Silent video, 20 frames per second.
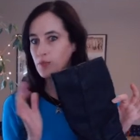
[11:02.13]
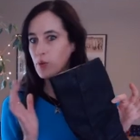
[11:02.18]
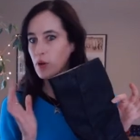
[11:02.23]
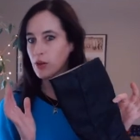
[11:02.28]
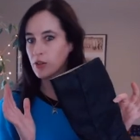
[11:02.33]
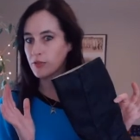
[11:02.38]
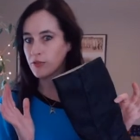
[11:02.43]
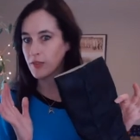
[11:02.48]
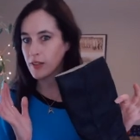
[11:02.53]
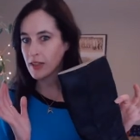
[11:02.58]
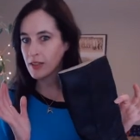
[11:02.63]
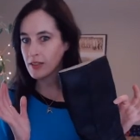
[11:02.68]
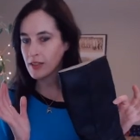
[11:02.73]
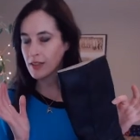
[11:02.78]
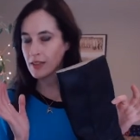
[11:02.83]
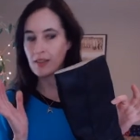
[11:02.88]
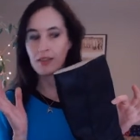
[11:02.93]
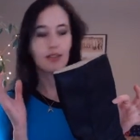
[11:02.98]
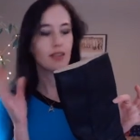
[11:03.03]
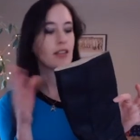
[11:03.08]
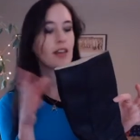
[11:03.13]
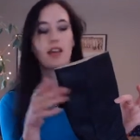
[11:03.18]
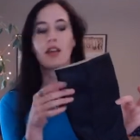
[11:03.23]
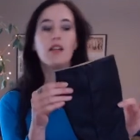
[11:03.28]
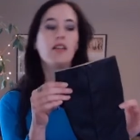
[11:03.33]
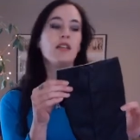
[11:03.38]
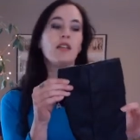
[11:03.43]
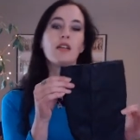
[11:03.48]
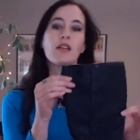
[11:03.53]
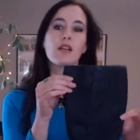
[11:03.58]
perfect? They
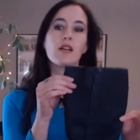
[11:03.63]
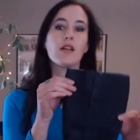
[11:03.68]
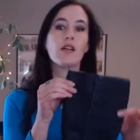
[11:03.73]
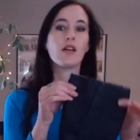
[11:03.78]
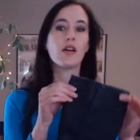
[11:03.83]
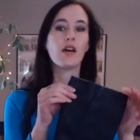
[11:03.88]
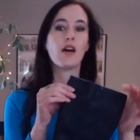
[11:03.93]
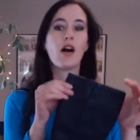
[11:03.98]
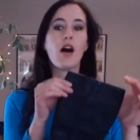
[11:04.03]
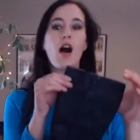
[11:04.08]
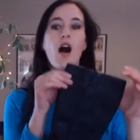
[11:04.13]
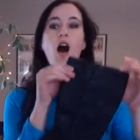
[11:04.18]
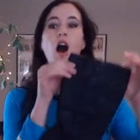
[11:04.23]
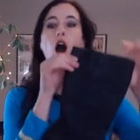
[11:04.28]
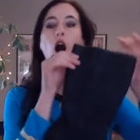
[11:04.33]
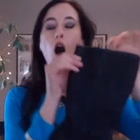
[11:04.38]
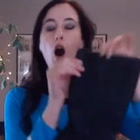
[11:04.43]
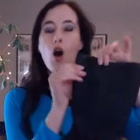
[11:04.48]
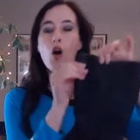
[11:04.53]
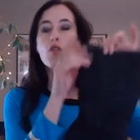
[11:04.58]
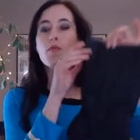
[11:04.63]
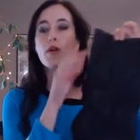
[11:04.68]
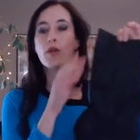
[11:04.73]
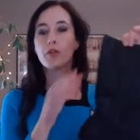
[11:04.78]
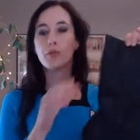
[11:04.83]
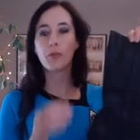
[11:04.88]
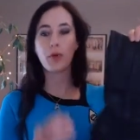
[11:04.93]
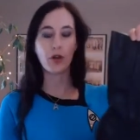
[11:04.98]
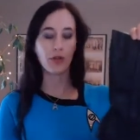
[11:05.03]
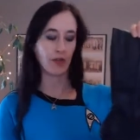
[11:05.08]
are like
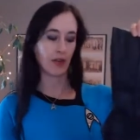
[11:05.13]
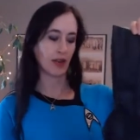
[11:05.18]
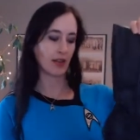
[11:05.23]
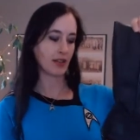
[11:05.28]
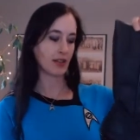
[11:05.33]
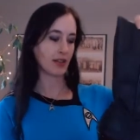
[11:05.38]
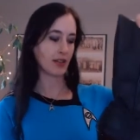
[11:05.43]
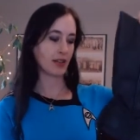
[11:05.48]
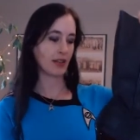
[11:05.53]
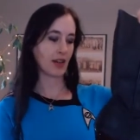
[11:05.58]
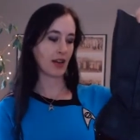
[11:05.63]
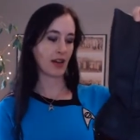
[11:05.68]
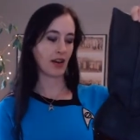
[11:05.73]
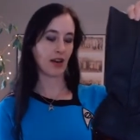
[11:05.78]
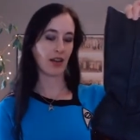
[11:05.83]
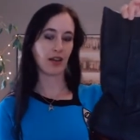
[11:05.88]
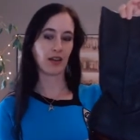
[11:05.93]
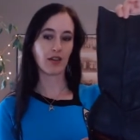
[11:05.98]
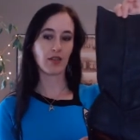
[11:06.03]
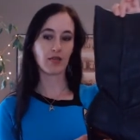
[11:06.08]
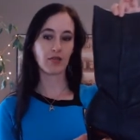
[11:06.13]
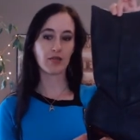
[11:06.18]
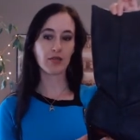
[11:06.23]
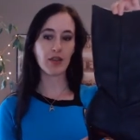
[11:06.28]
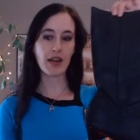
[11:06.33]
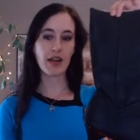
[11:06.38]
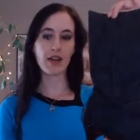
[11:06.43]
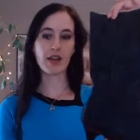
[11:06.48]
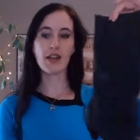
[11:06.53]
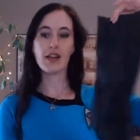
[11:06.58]
almost perfect. They are
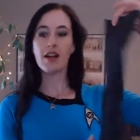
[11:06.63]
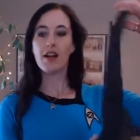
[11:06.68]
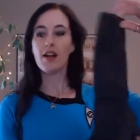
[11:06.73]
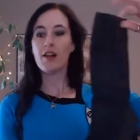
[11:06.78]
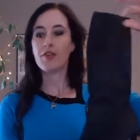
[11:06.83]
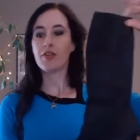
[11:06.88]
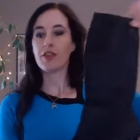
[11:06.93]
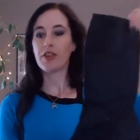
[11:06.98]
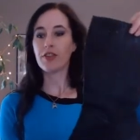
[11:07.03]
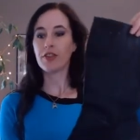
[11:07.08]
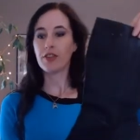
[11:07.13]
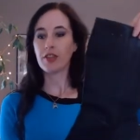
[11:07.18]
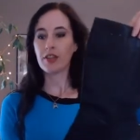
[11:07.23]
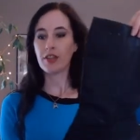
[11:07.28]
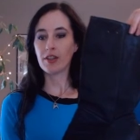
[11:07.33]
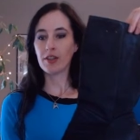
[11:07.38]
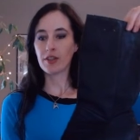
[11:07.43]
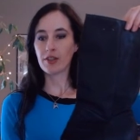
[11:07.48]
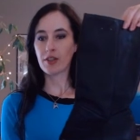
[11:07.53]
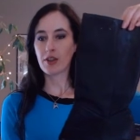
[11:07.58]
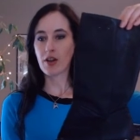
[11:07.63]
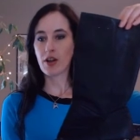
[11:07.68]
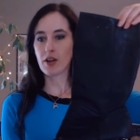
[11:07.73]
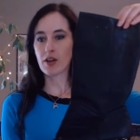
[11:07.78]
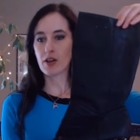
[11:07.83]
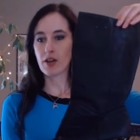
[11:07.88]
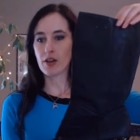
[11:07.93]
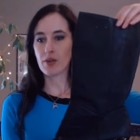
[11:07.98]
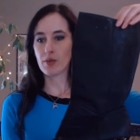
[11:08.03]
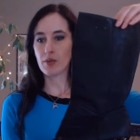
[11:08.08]
great. These things are
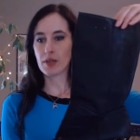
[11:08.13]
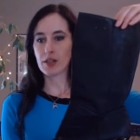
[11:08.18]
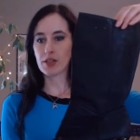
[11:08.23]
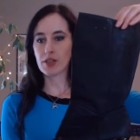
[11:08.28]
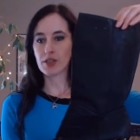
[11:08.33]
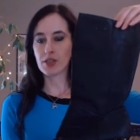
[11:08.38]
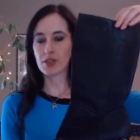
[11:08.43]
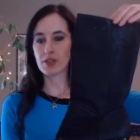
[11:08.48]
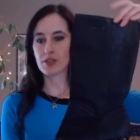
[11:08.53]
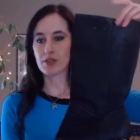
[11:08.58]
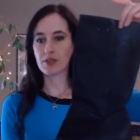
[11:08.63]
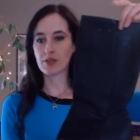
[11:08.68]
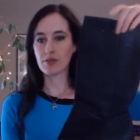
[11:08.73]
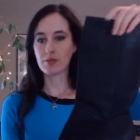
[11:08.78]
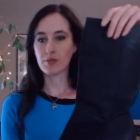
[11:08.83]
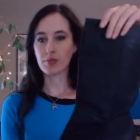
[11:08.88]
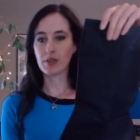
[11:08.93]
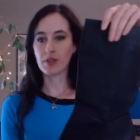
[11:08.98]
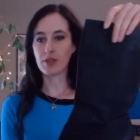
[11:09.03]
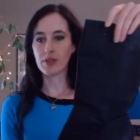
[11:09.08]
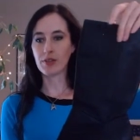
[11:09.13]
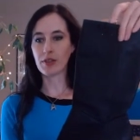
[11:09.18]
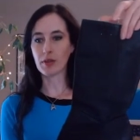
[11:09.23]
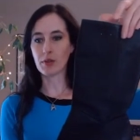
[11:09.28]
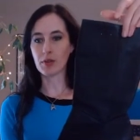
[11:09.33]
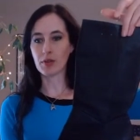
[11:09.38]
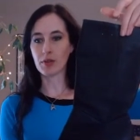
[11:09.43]
on Wish. Please, I will